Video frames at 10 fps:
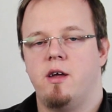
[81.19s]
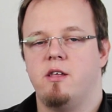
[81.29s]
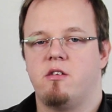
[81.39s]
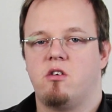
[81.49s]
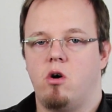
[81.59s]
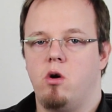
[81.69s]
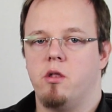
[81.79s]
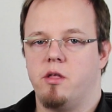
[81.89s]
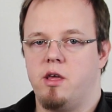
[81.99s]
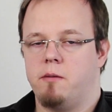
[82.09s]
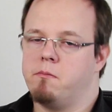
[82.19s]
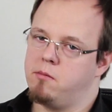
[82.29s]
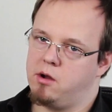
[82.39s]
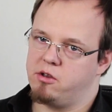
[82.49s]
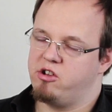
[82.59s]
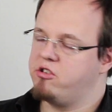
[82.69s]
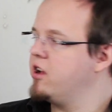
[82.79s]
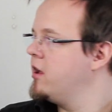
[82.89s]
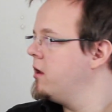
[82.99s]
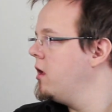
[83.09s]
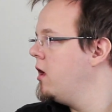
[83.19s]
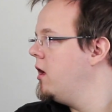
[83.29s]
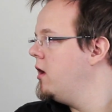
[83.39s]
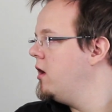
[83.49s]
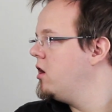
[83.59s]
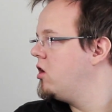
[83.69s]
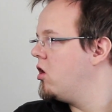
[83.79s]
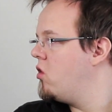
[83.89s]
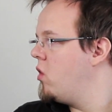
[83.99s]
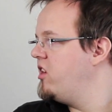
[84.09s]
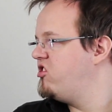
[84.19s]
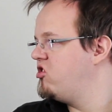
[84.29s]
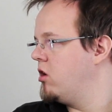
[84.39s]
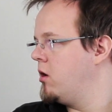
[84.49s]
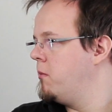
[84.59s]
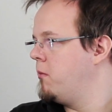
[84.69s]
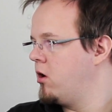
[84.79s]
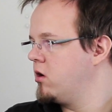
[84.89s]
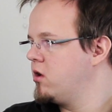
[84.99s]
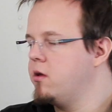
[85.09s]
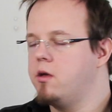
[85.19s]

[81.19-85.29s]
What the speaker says: It's called the, I'm gonna shoot again, Croatia mark.